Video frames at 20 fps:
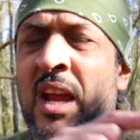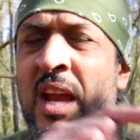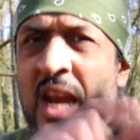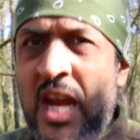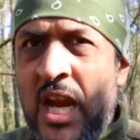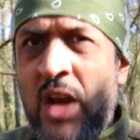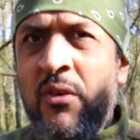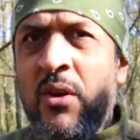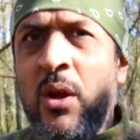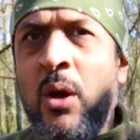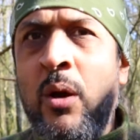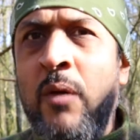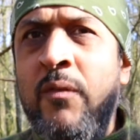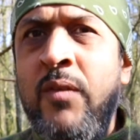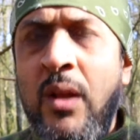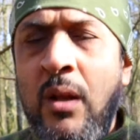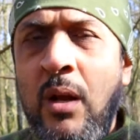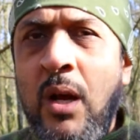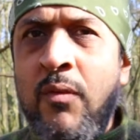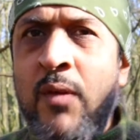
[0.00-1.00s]
area of
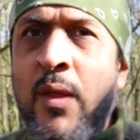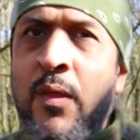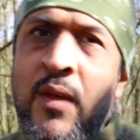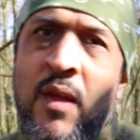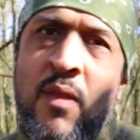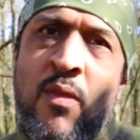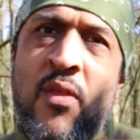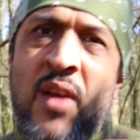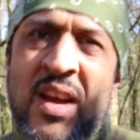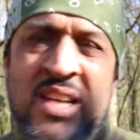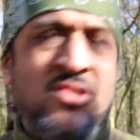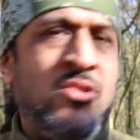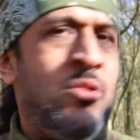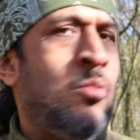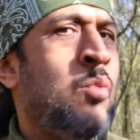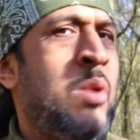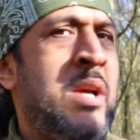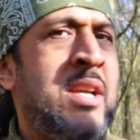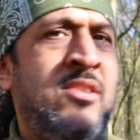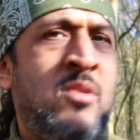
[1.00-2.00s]
your life and think that's the
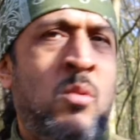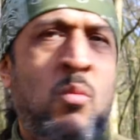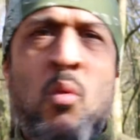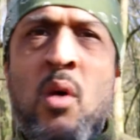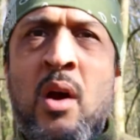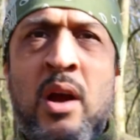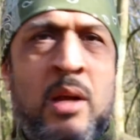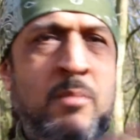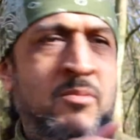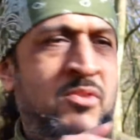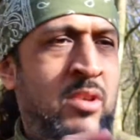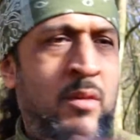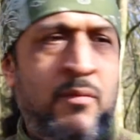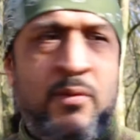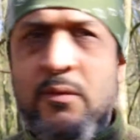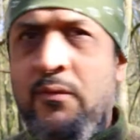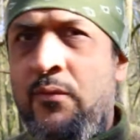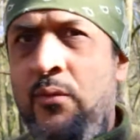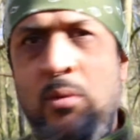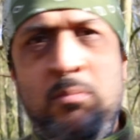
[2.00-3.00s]
reason why I'm
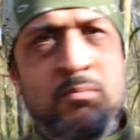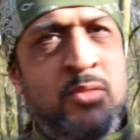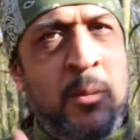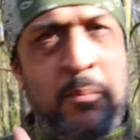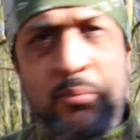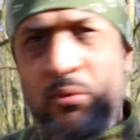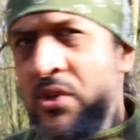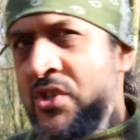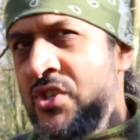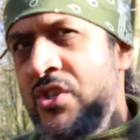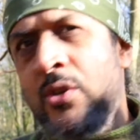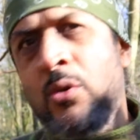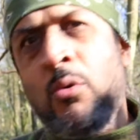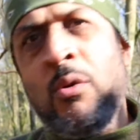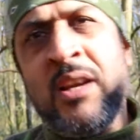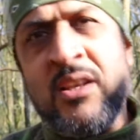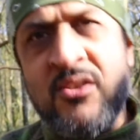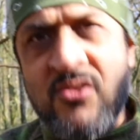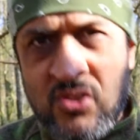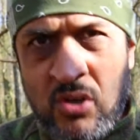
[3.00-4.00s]
suffering from depression
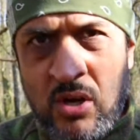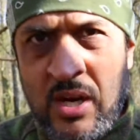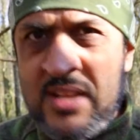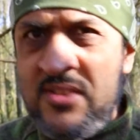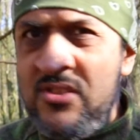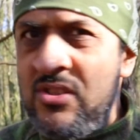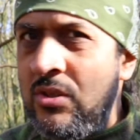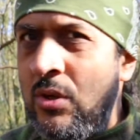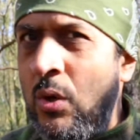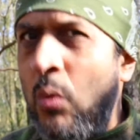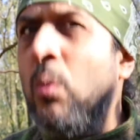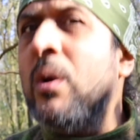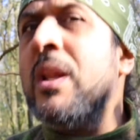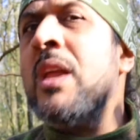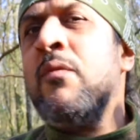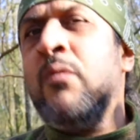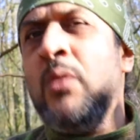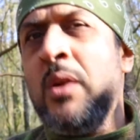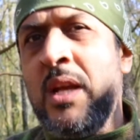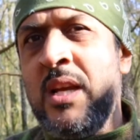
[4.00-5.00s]
or anxiety or
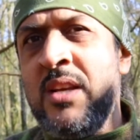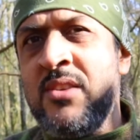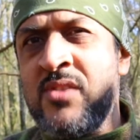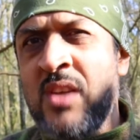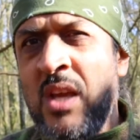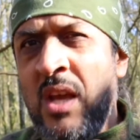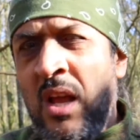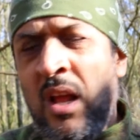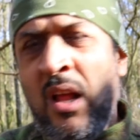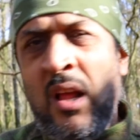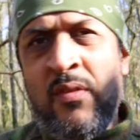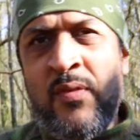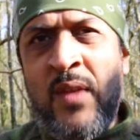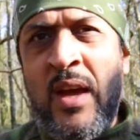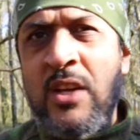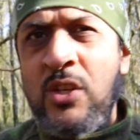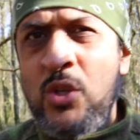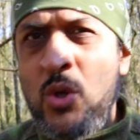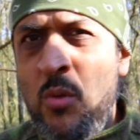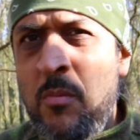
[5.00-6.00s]
whatever it is
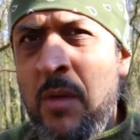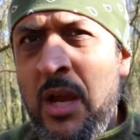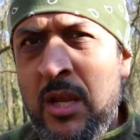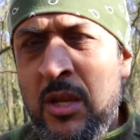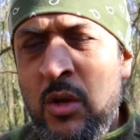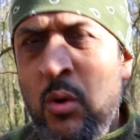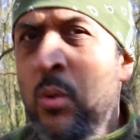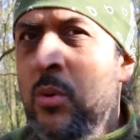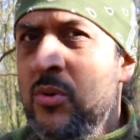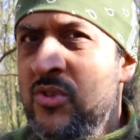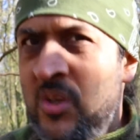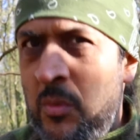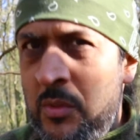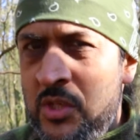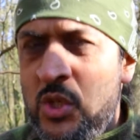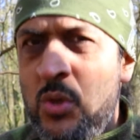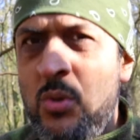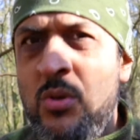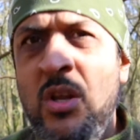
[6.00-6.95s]
that you may or someone you